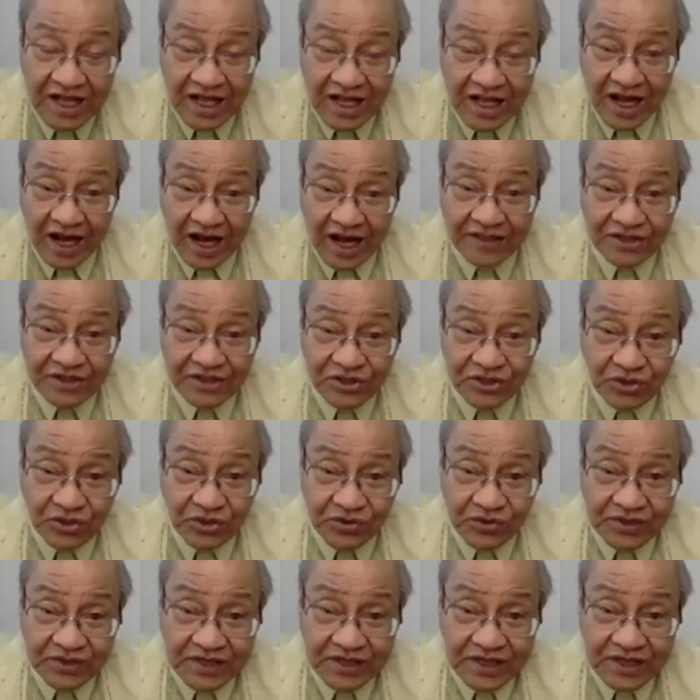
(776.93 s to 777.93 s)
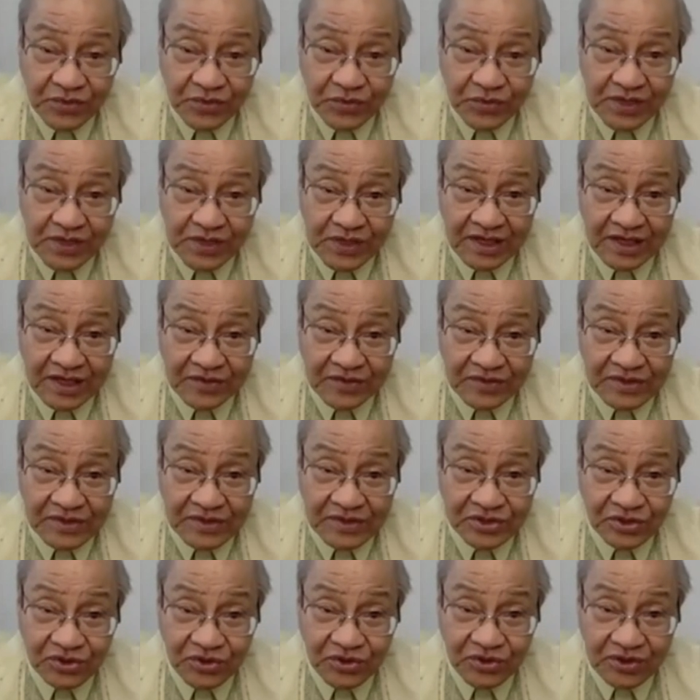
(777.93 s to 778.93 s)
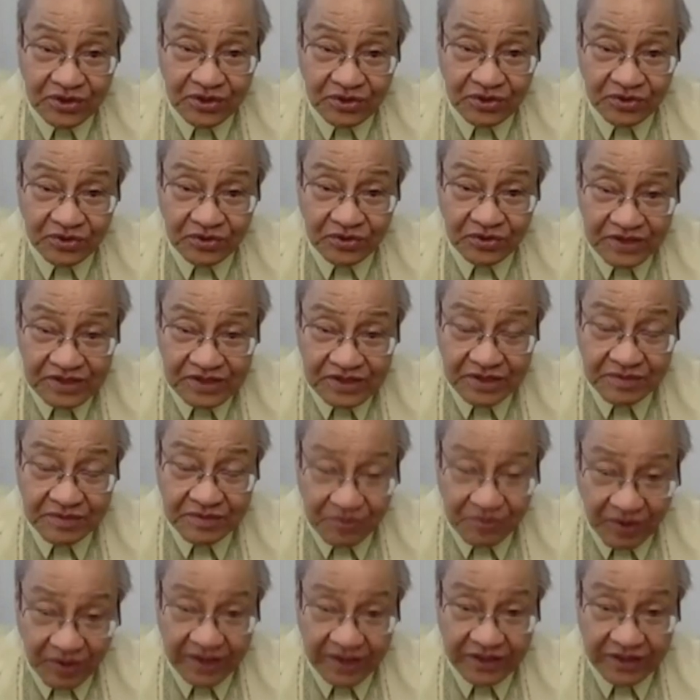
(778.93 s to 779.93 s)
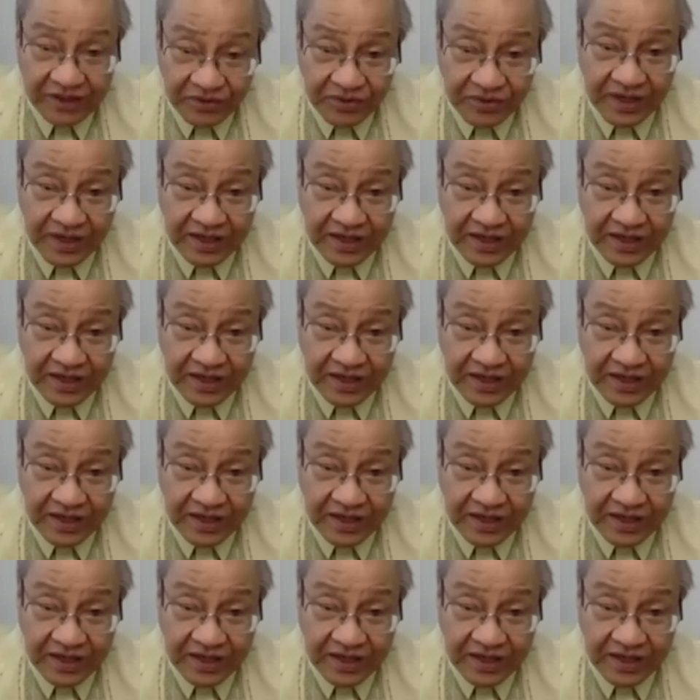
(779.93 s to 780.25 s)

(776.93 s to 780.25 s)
I don't think we can restore tourism right away.